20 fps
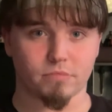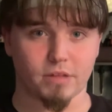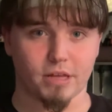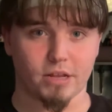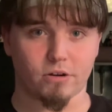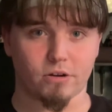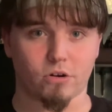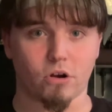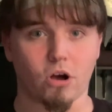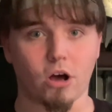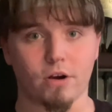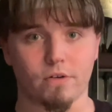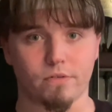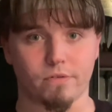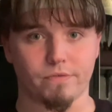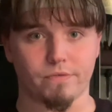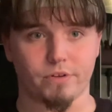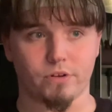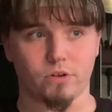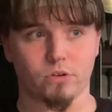later on
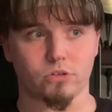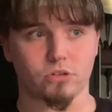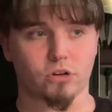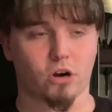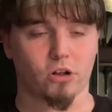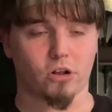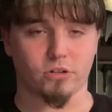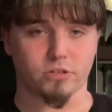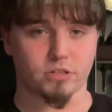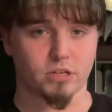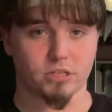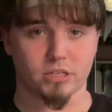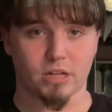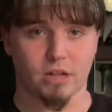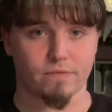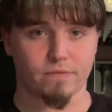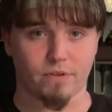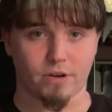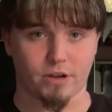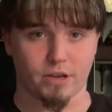reveals garlic does
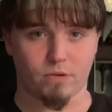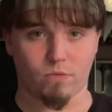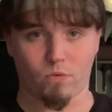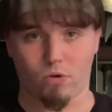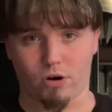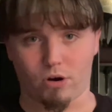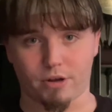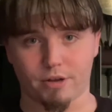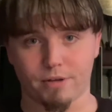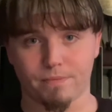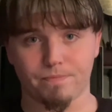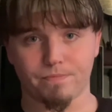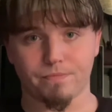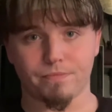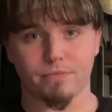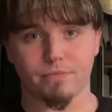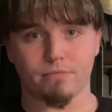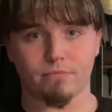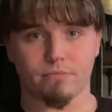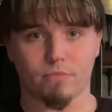not fucking work
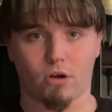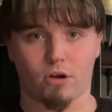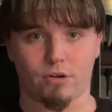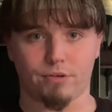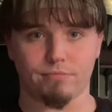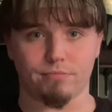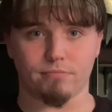on